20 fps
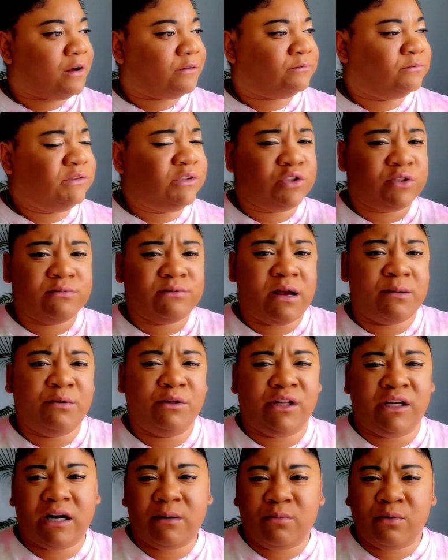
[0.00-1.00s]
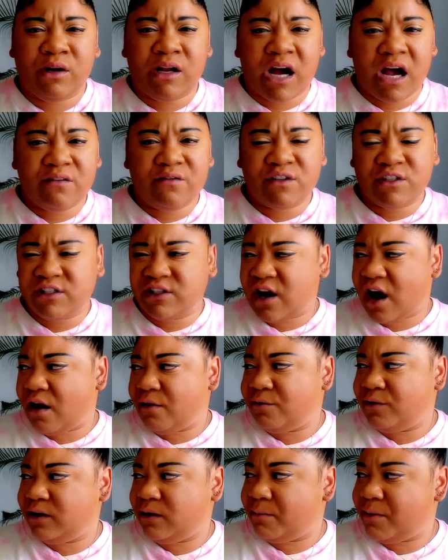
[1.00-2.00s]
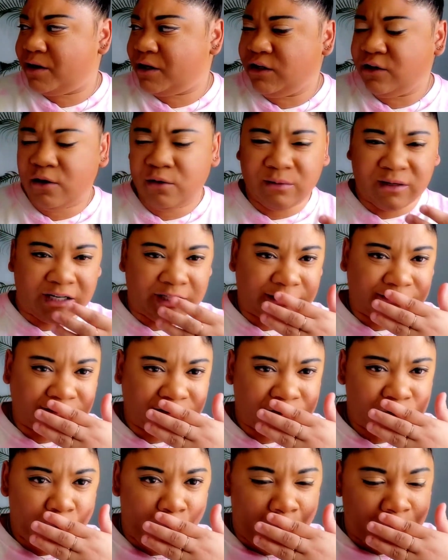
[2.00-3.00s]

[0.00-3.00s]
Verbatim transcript: you know, sometimes you think about life and stuff, and I'm like, you know what?